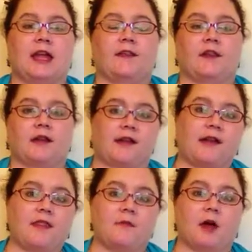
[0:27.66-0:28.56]
and then I
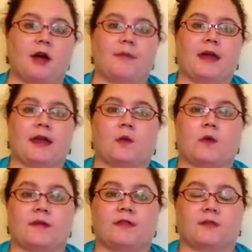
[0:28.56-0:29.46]
cut them up and I
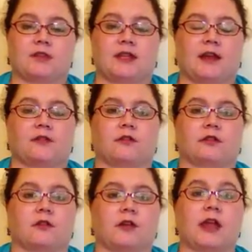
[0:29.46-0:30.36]
weave them together to
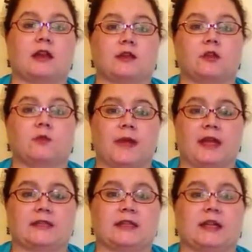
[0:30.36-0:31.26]
create a new
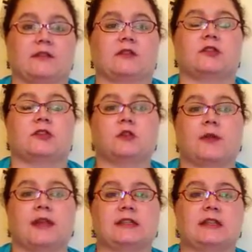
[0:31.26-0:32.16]
painting, and this new
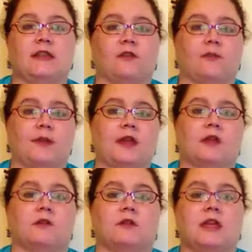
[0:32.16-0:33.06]
painting gives me a
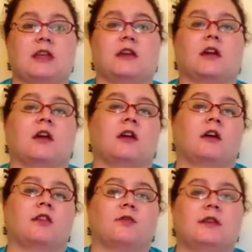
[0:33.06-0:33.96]
unique
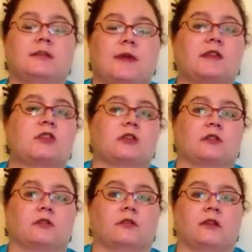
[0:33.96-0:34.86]

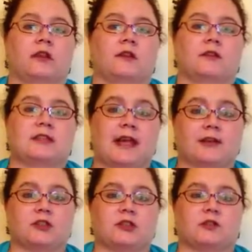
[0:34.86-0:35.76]
three-dimensional
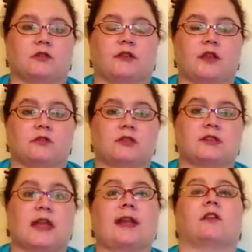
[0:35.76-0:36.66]
texture that you
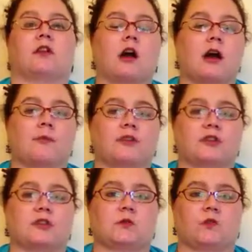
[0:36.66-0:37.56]
just can't
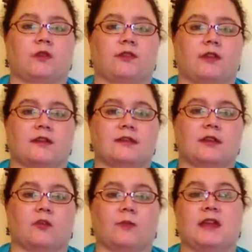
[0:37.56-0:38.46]
accomplish with a
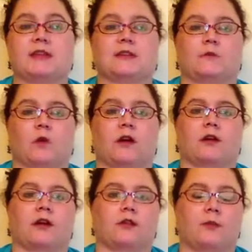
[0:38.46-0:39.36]
single piece of
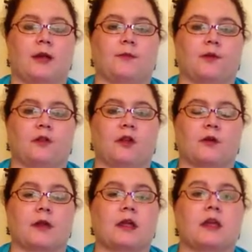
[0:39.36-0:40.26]
watercolor paper alone.